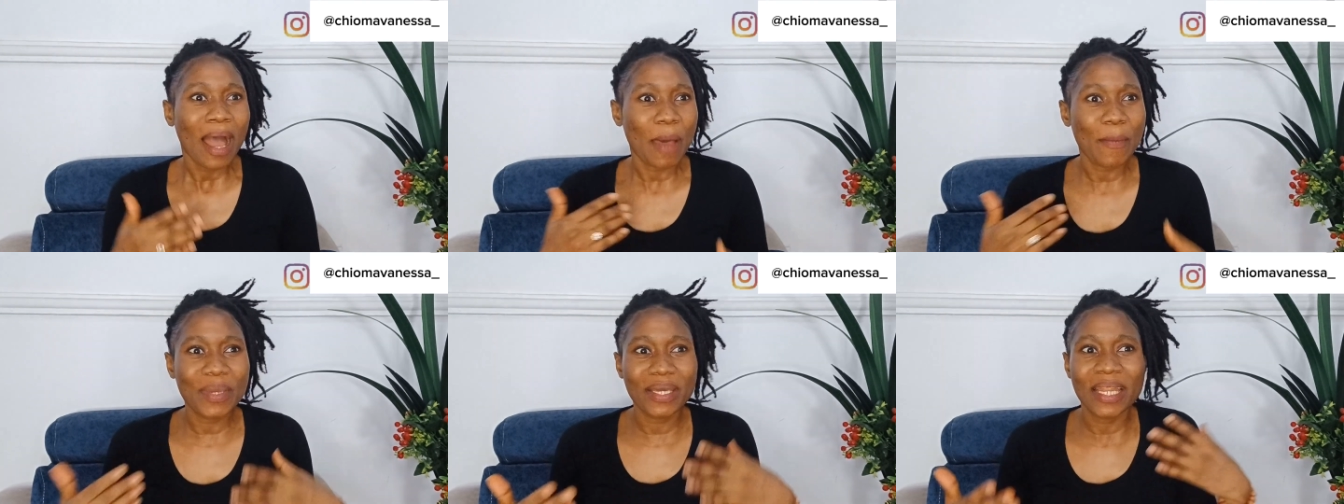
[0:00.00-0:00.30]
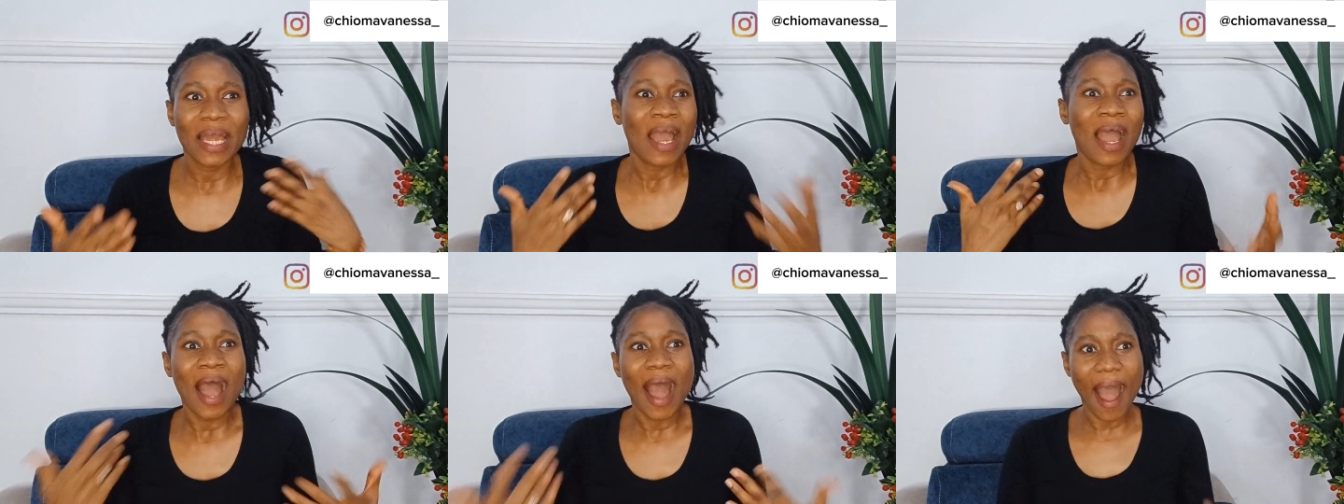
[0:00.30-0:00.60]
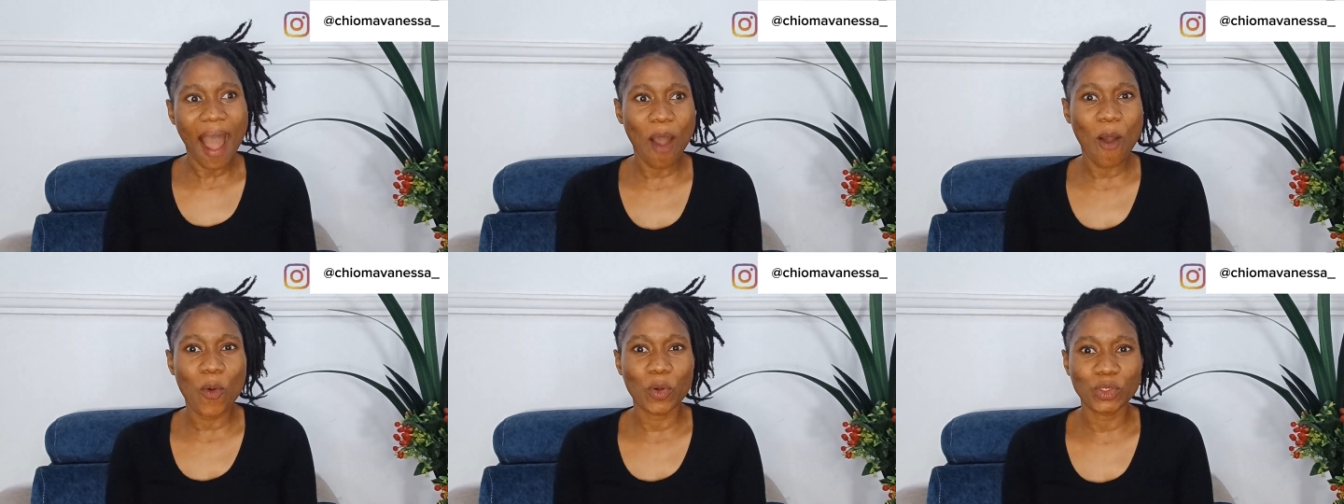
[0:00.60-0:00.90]
I mean,
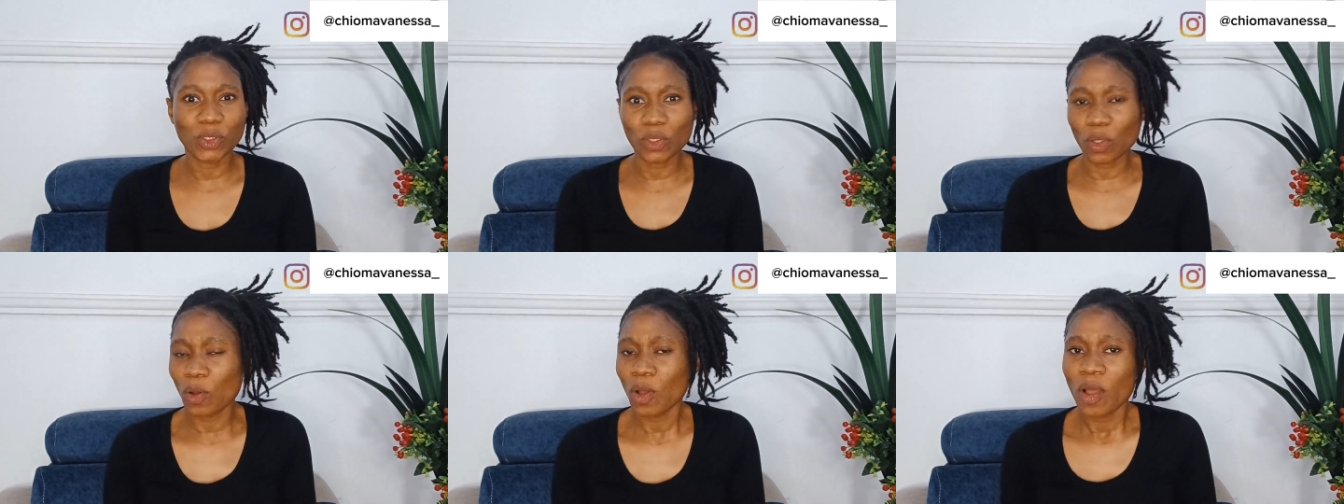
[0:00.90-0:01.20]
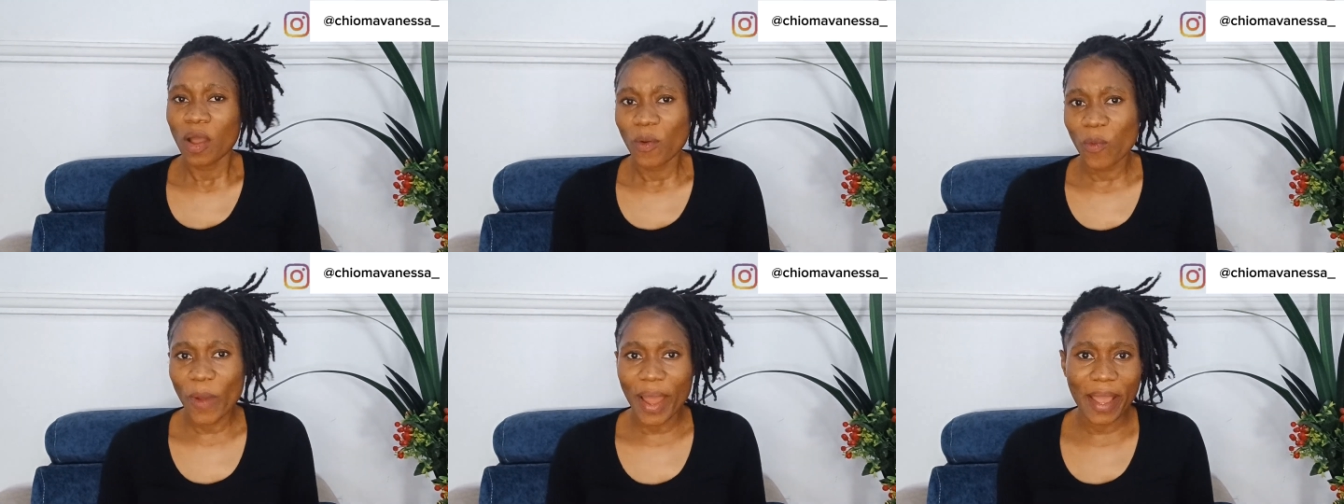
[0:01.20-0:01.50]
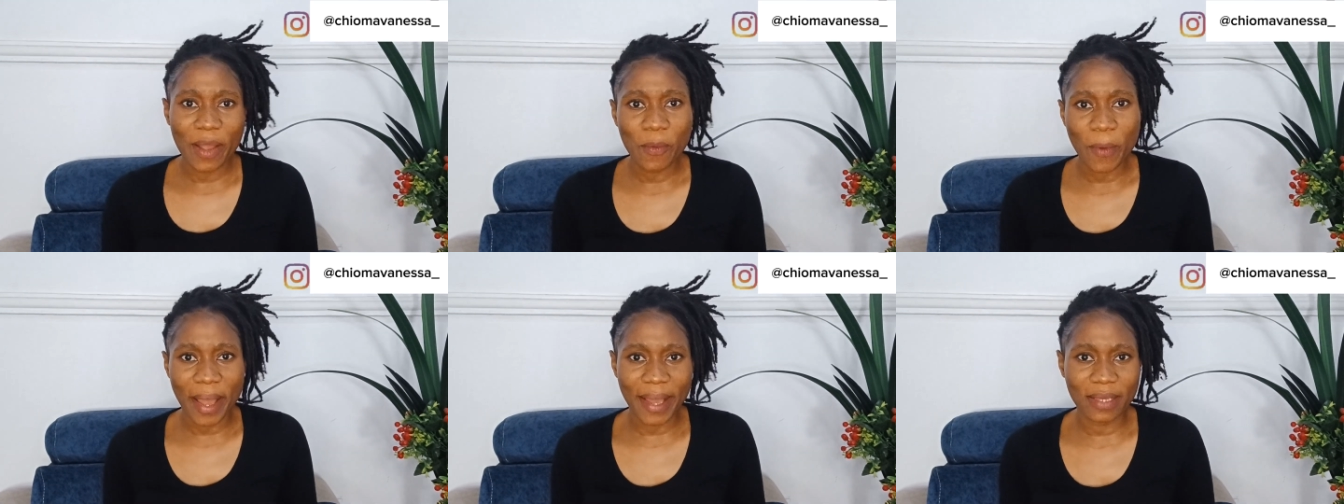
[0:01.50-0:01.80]
how? So
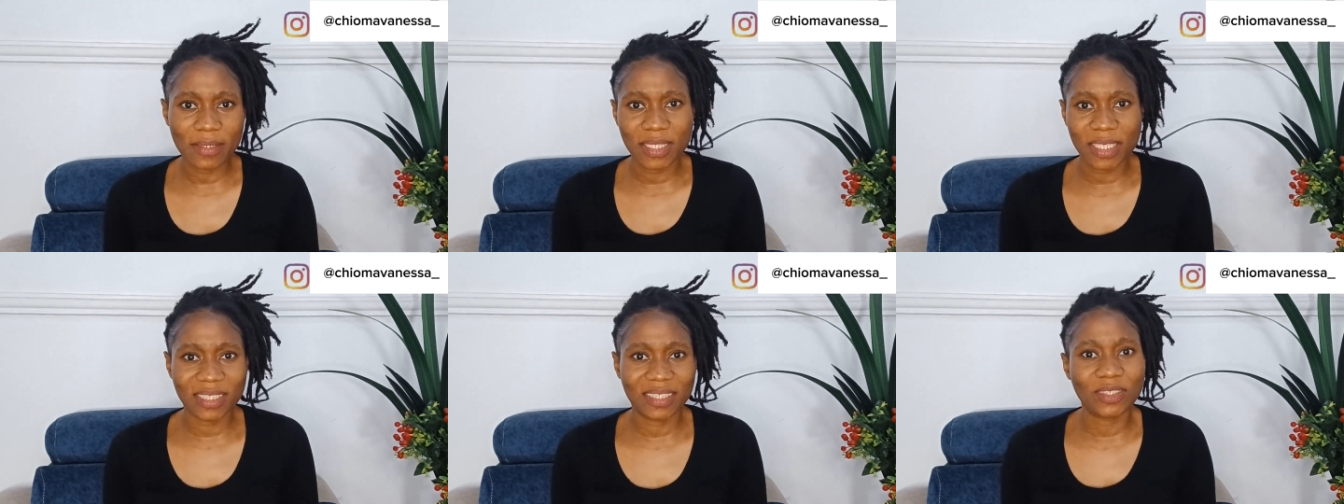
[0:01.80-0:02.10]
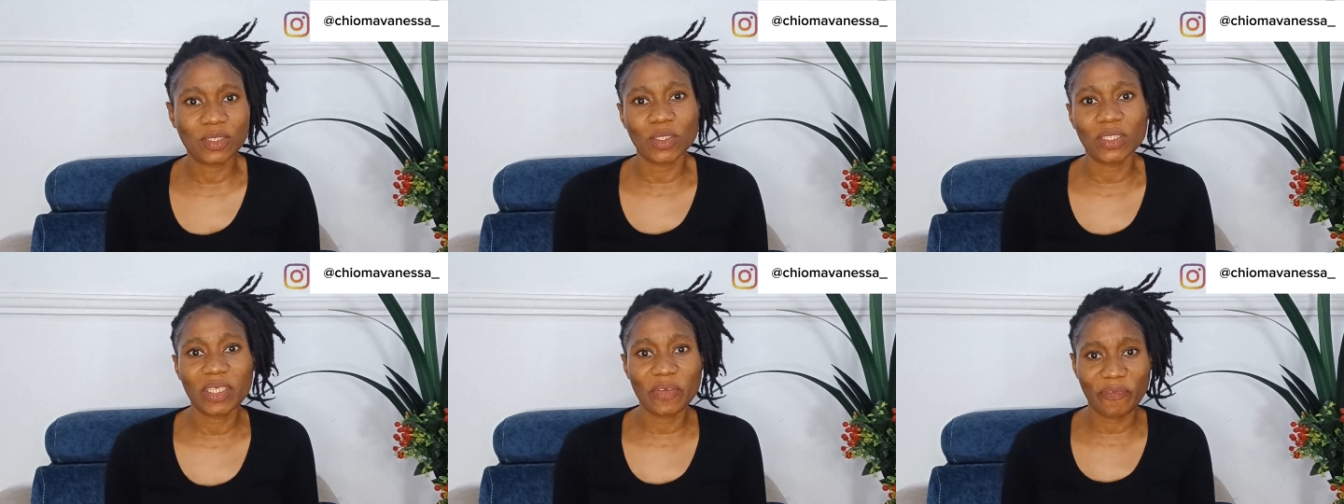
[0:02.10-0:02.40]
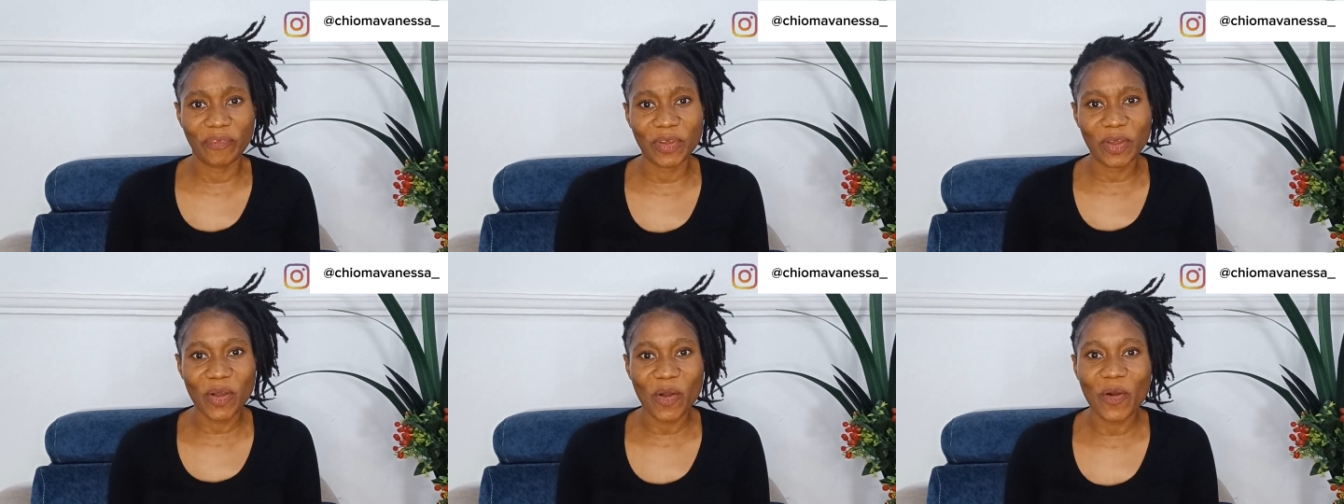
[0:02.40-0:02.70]
why is it so
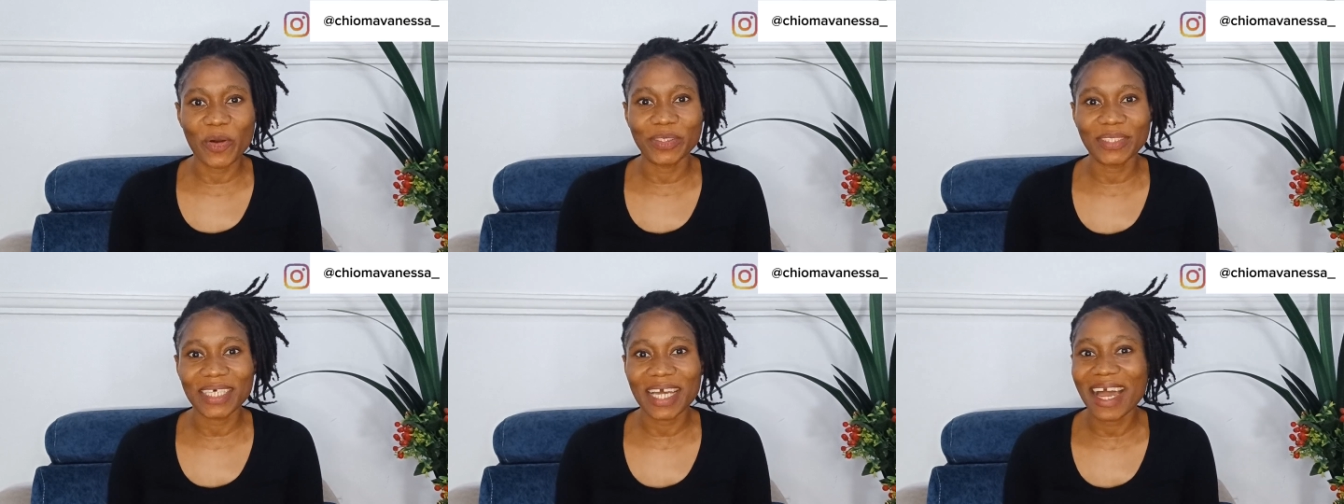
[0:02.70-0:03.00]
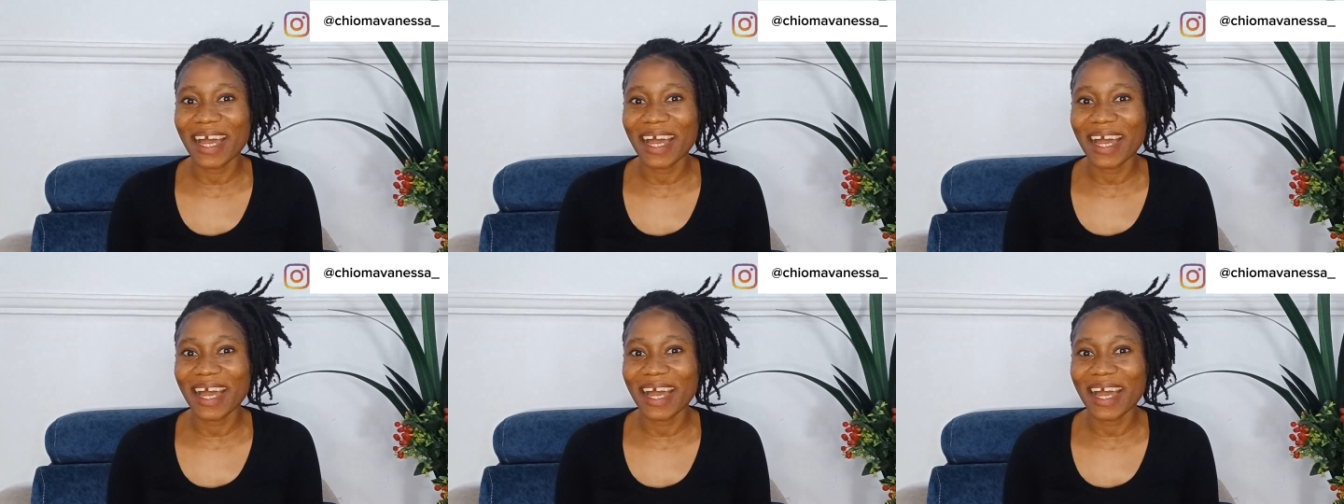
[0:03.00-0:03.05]
difficult?